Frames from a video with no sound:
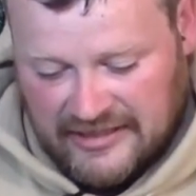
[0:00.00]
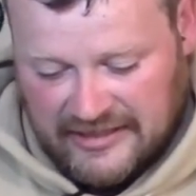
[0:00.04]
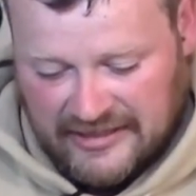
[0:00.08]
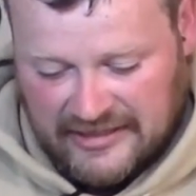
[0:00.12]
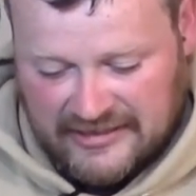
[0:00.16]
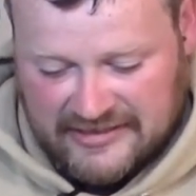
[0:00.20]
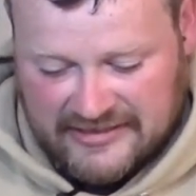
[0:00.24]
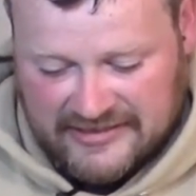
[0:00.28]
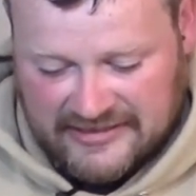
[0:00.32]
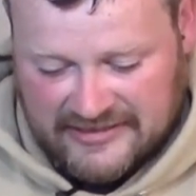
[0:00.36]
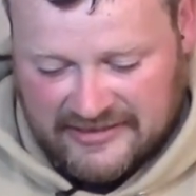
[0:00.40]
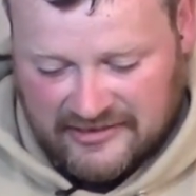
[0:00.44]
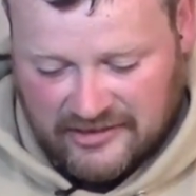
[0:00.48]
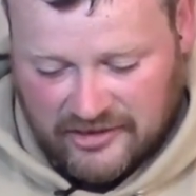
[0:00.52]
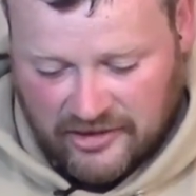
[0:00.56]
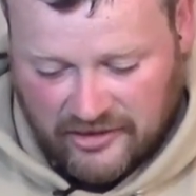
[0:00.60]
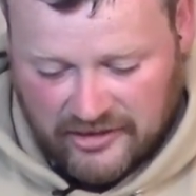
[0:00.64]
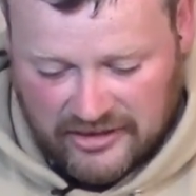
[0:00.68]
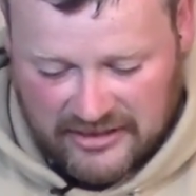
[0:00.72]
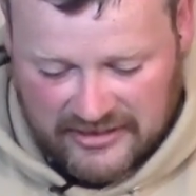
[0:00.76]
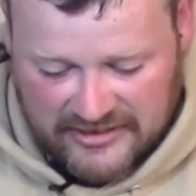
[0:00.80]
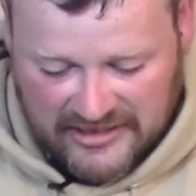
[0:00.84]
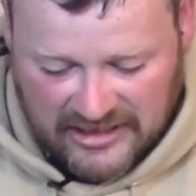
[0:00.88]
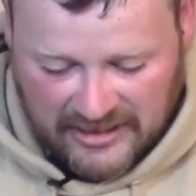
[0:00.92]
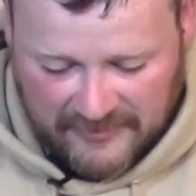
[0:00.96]
It's
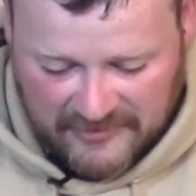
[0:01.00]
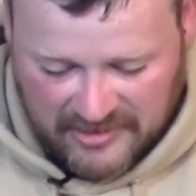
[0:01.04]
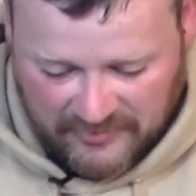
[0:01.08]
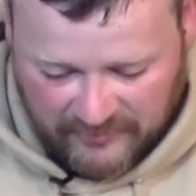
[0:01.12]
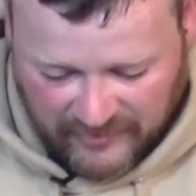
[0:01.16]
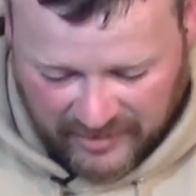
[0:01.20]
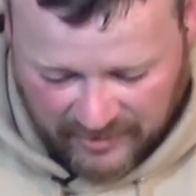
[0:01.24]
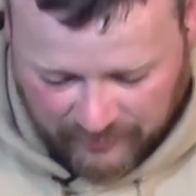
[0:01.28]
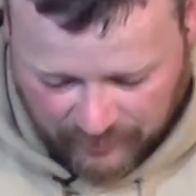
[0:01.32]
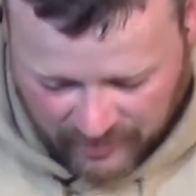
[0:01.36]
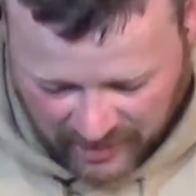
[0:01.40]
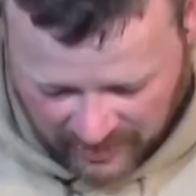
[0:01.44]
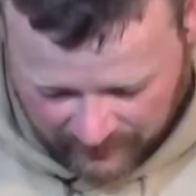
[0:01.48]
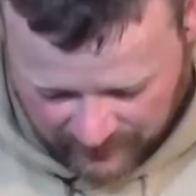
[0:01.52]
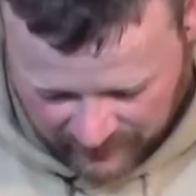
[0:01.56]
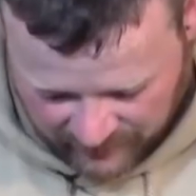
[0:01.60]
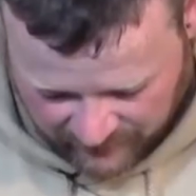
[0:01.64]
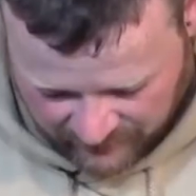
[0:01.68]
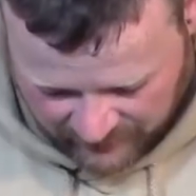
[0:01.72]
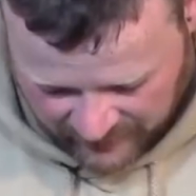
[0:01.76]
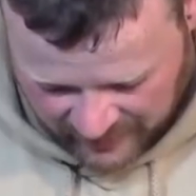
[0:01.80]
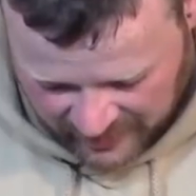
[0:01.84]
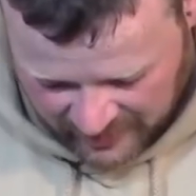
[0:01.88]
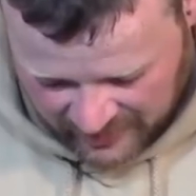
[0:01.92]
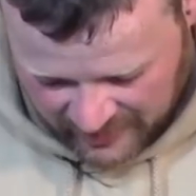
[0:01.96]
currently set up to my proper
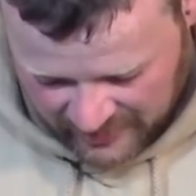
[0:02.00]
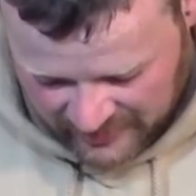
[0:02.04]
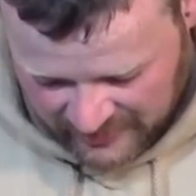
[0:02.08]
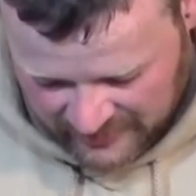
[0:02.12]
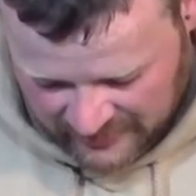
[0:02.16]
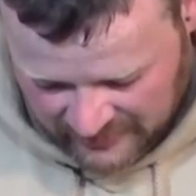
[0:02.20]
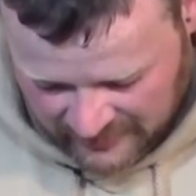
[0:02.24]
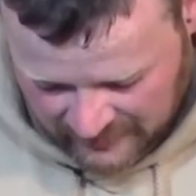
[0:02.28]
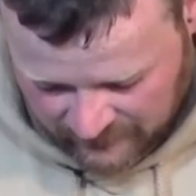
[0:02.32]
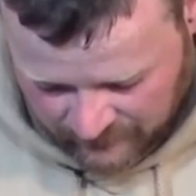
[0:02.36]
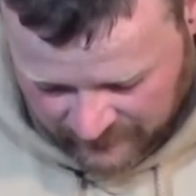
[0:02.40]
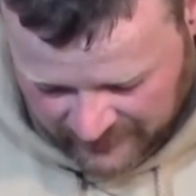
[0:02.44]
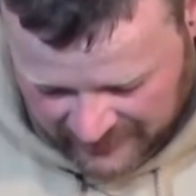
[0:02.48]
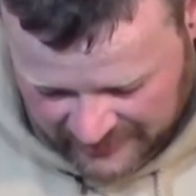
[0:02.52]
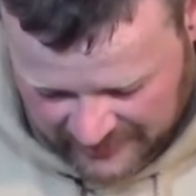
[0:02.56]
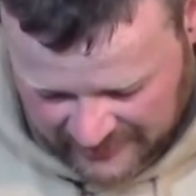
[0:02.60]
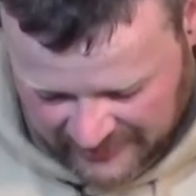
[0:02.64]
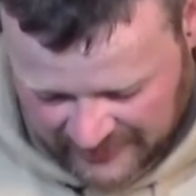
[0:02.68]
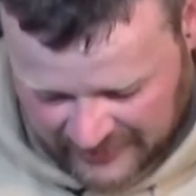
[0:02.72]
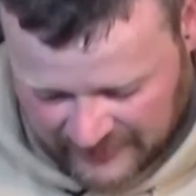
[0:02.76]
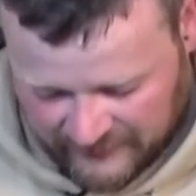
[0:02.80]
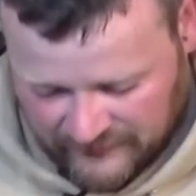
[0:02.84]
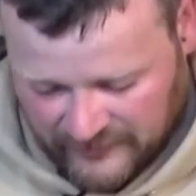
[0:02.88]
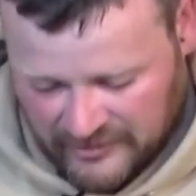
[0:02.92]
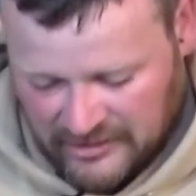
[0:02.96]
finger width.
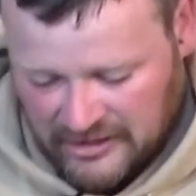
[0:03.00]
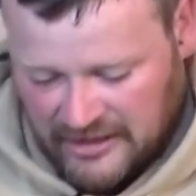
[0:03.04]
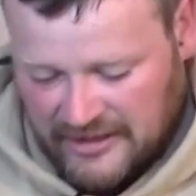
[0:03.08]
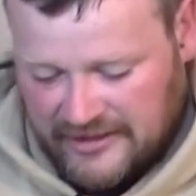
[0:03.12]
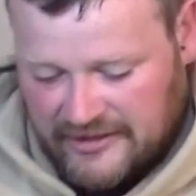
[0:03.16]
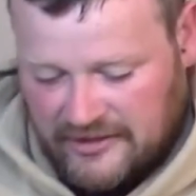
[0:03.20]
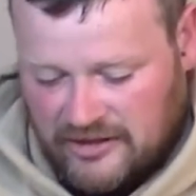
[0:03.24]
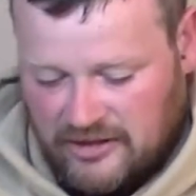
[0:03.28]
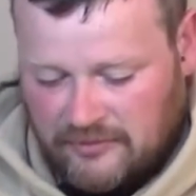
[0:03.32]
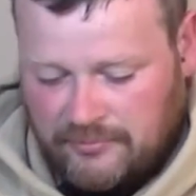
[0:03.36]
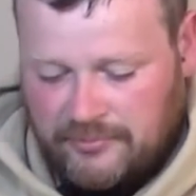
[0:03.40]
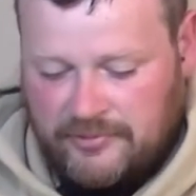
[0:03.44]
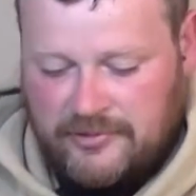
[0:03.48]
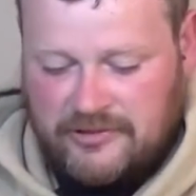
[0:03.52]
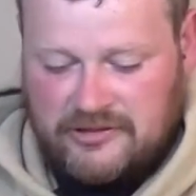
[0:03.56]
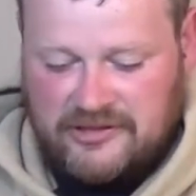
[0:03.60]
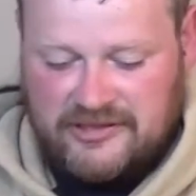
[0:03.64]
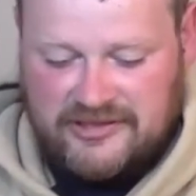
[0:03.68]
And if I line it up,